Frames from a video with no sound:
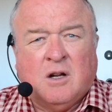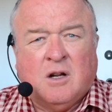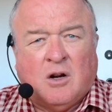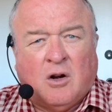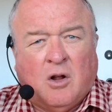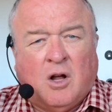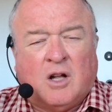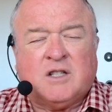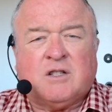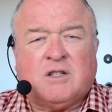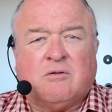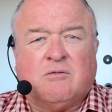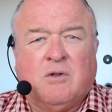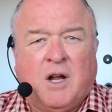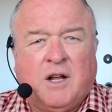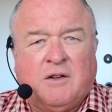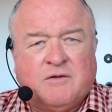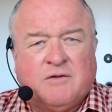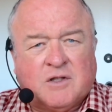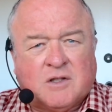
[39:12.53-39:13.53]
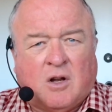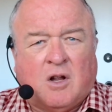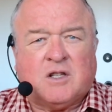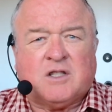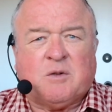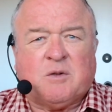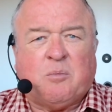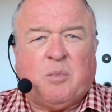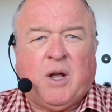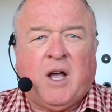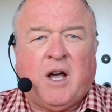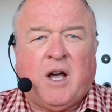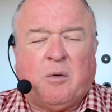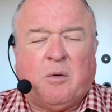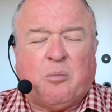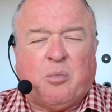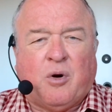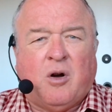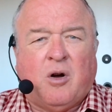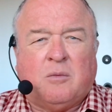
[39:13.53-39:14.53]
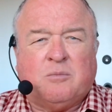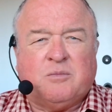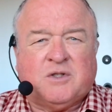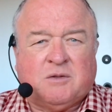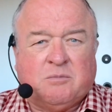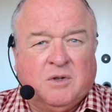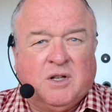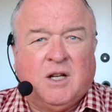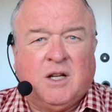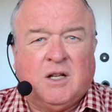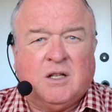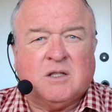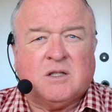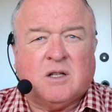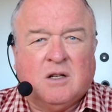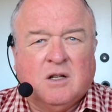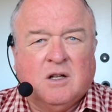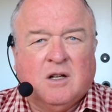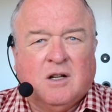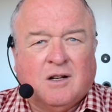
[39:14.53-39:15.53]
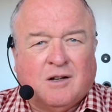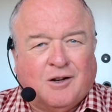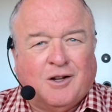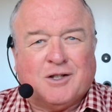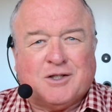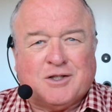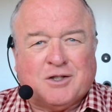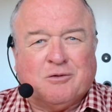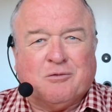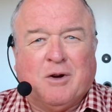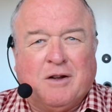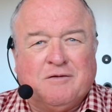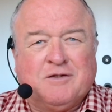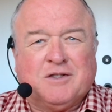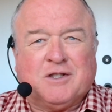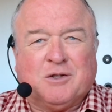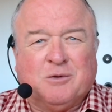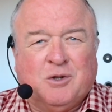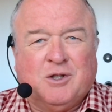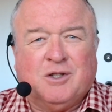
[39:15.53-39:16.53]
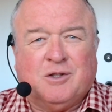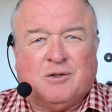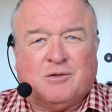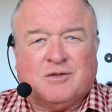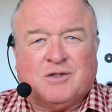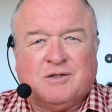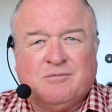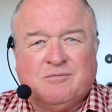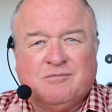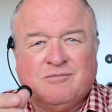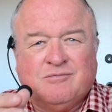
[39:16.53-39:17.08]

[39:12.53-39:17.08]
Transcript: Lots of revs, lots of power to props means lots of revs to wheels.